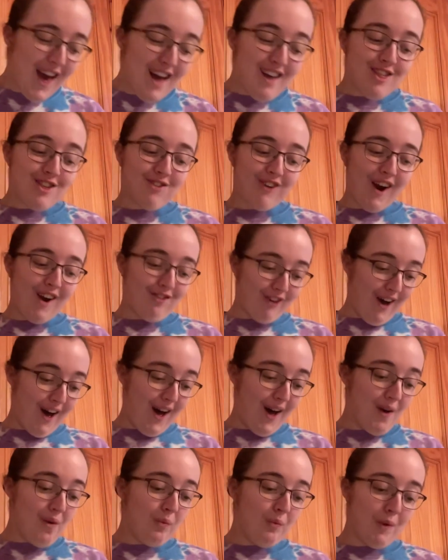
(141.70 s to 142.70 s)

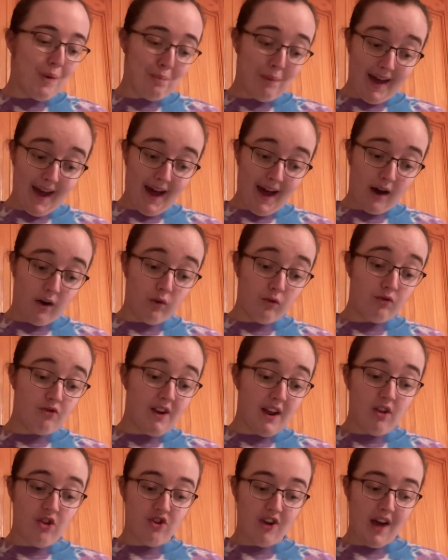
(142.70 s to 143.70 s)
Trevor will be out,
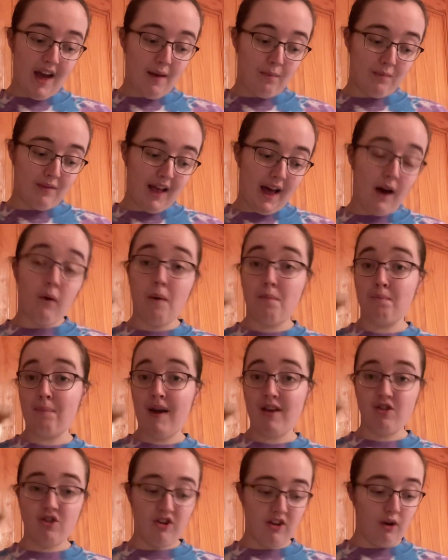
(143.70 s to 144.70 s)
Reece James out, and
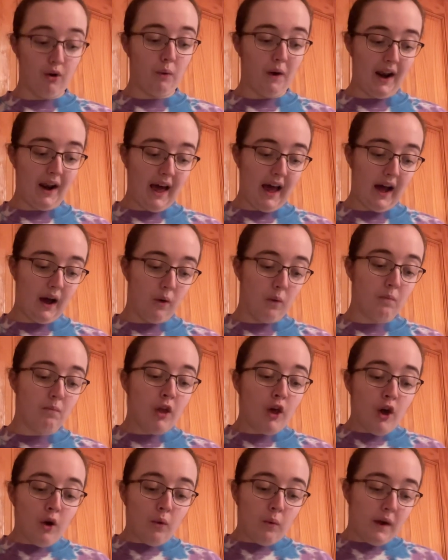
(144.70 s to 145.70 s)
Ben Chilwell out.
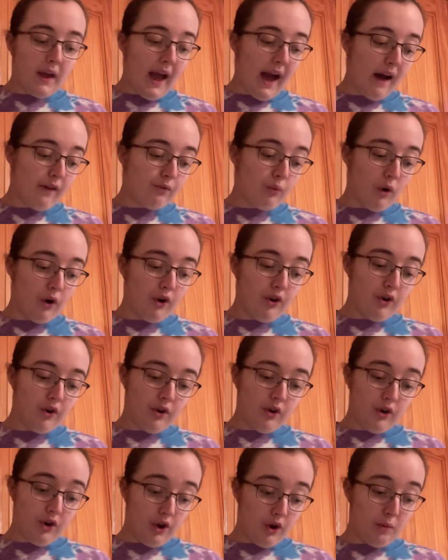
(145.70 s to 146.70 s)
We have
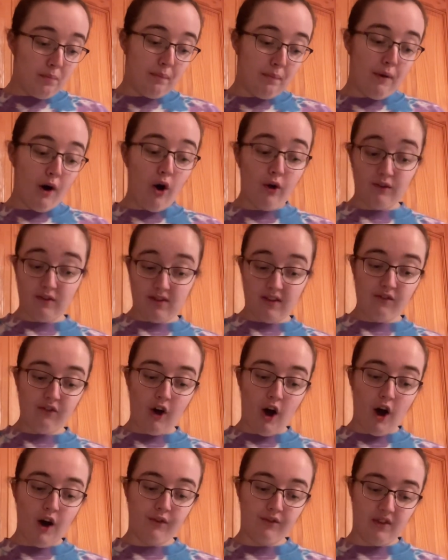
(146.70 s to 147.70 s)
one new positive
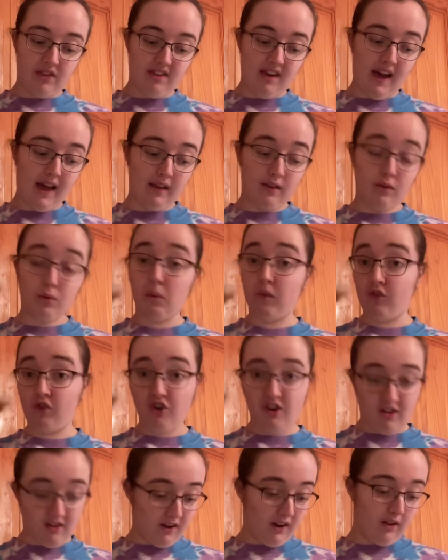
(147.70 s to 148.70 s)
COVID test with
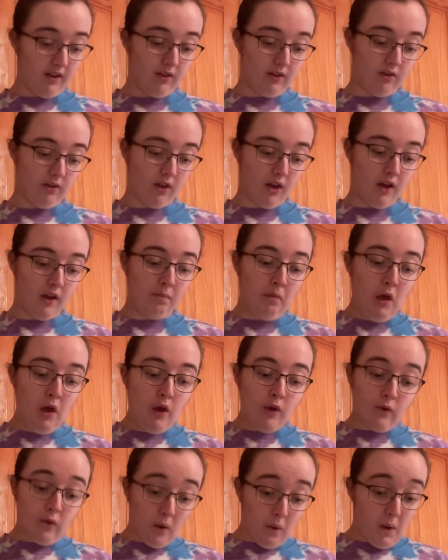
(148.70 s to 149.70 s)
Christiansen,
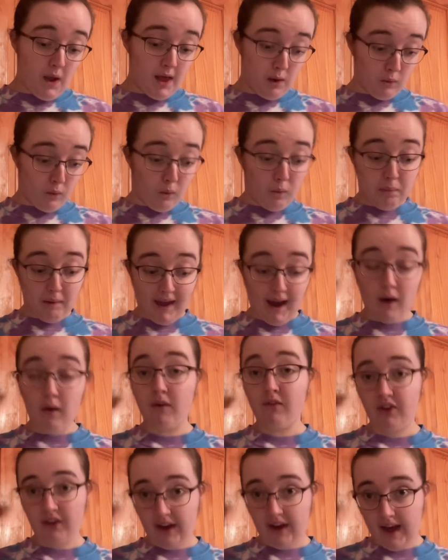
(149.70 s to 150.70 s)
so he will be out of
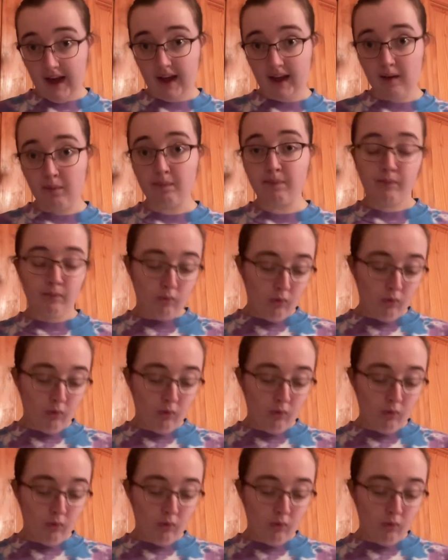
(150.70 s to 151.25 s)
the game.